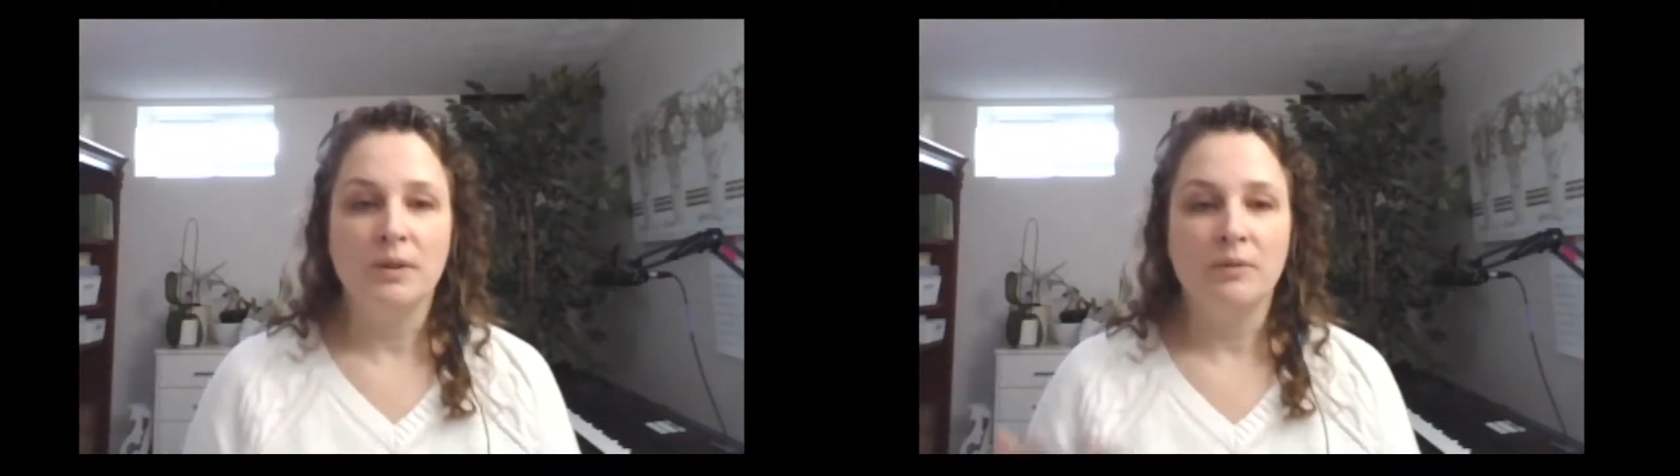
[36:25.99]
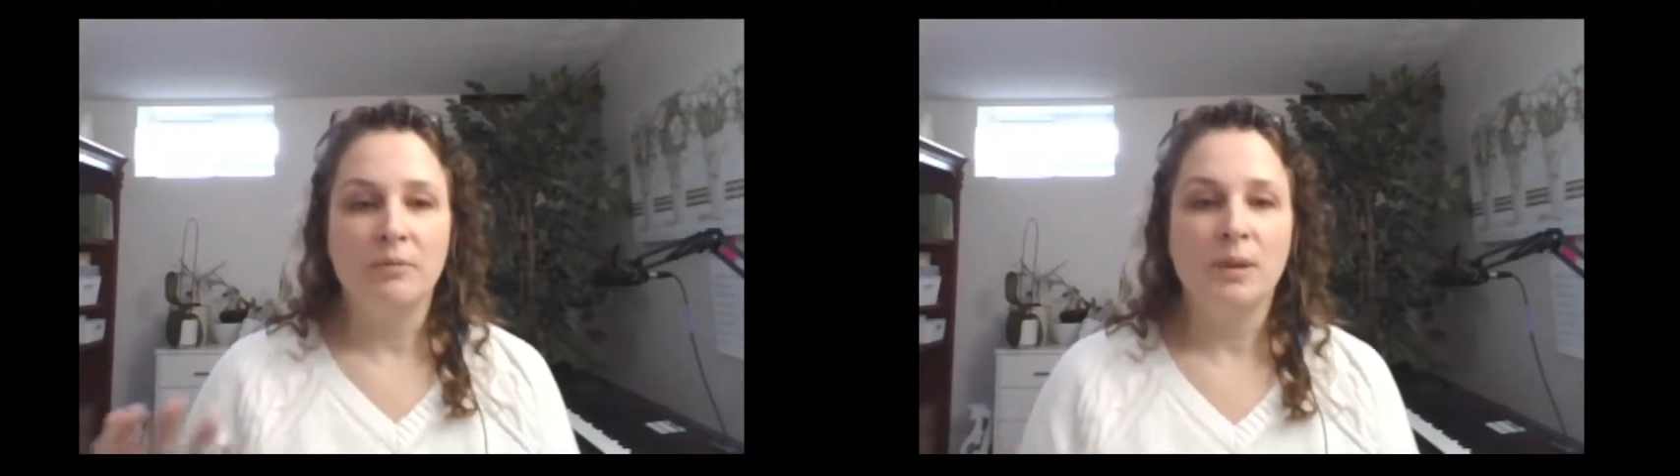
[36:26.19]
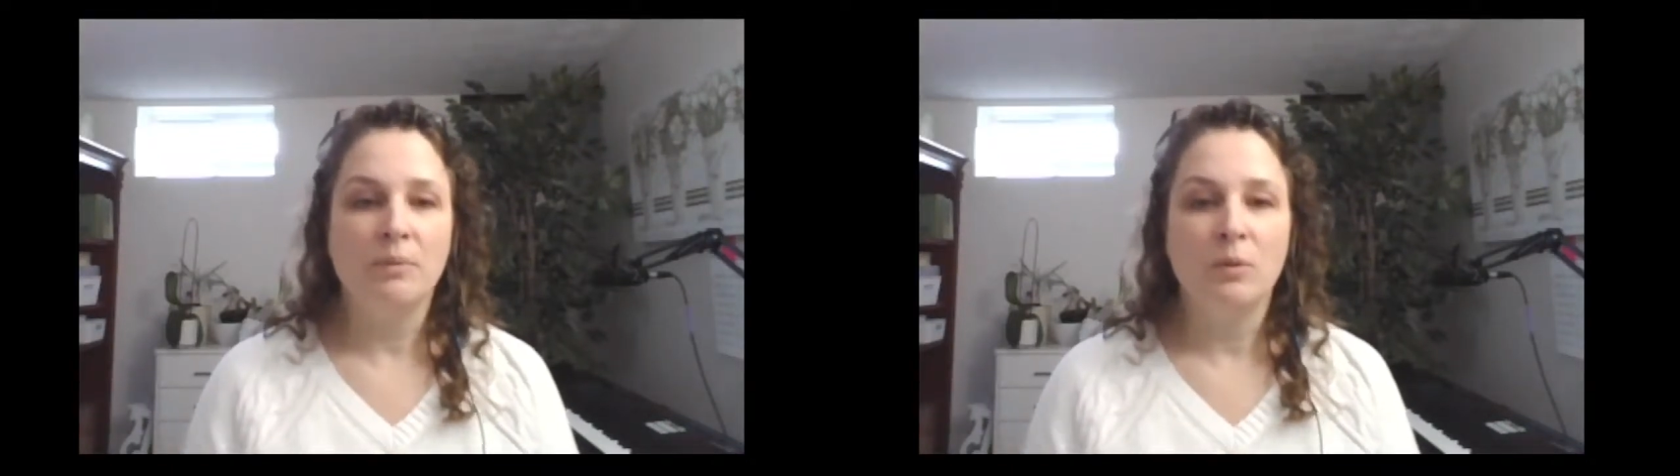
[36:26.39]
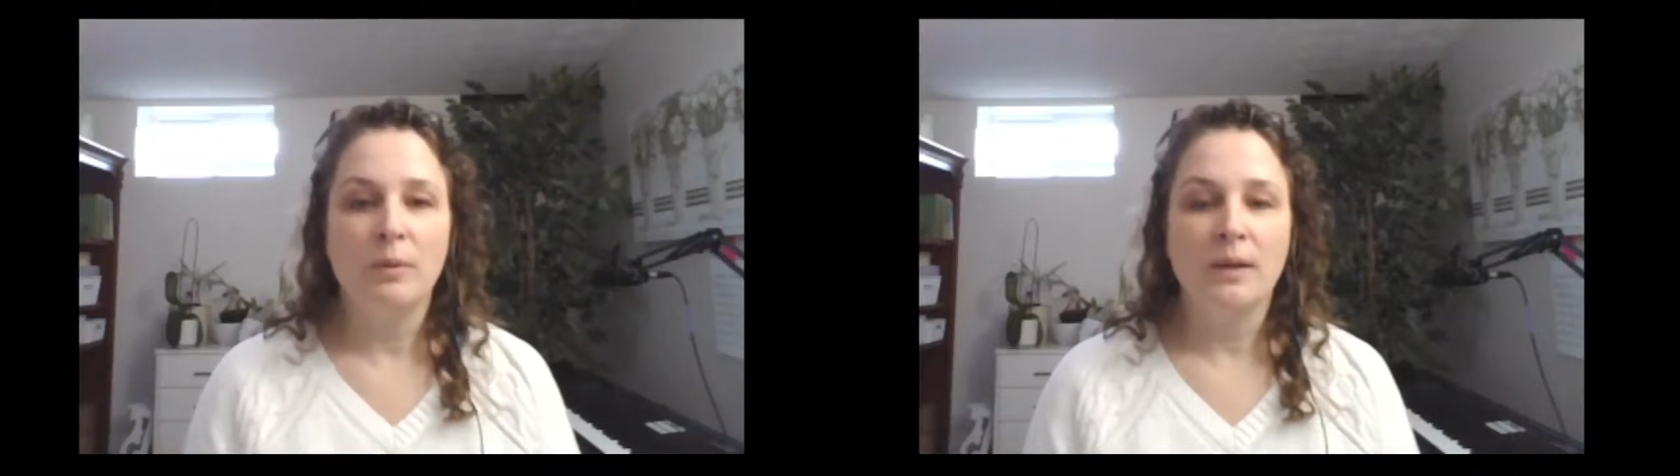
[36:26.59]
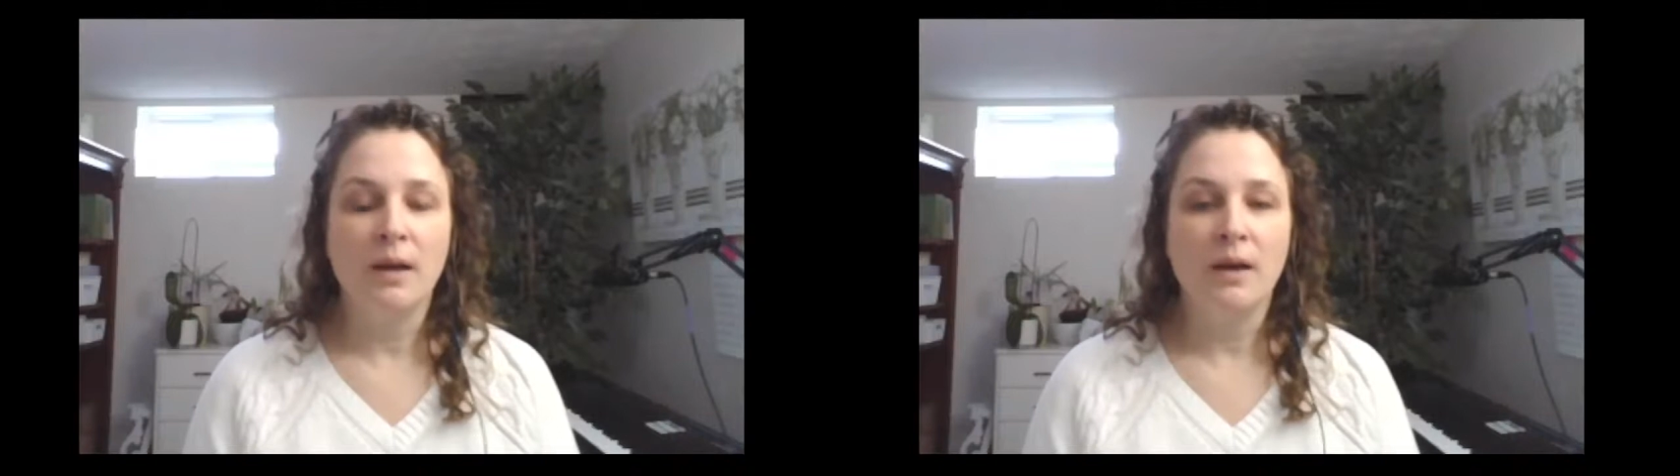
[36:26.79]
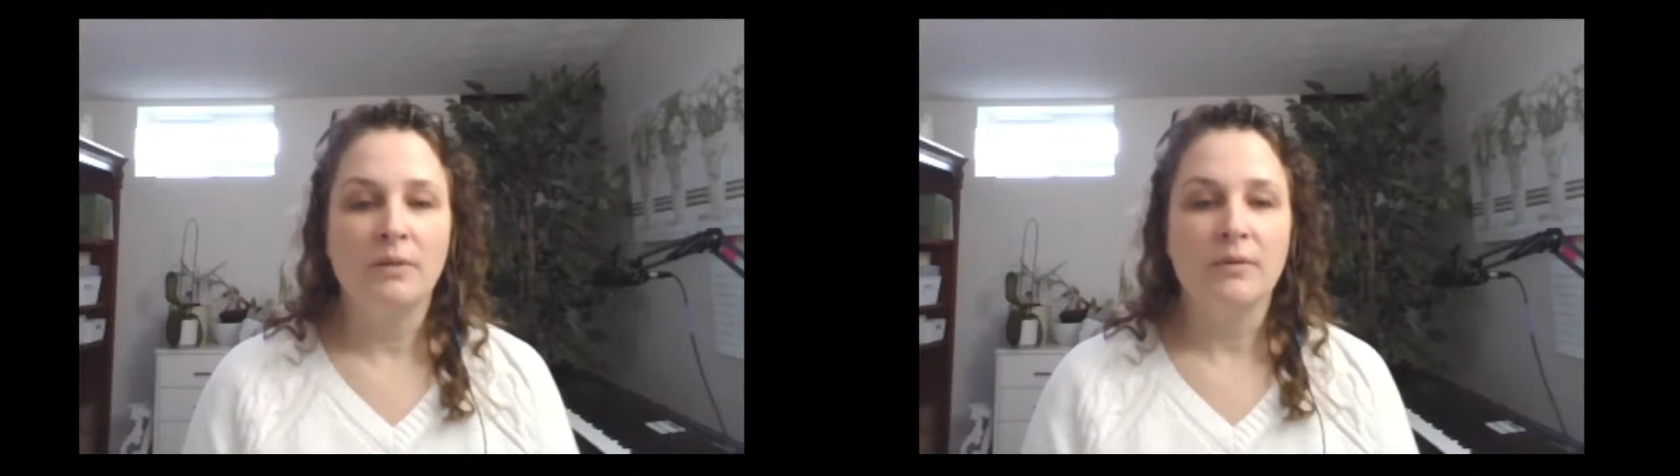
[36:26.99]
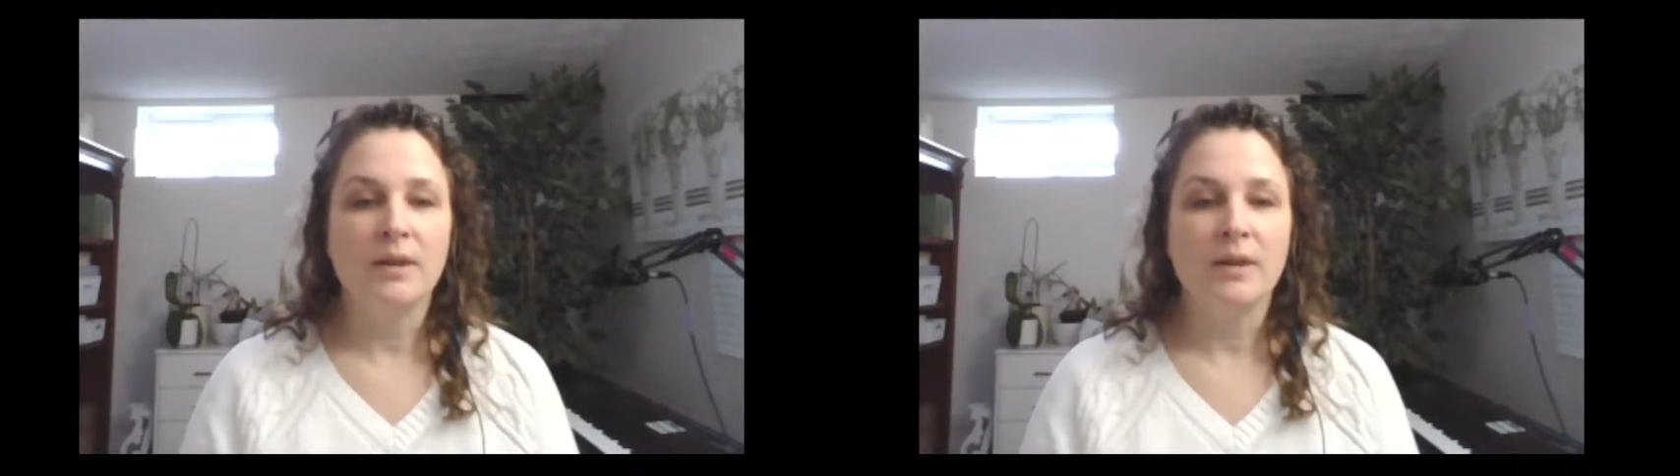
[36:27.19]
even people we love,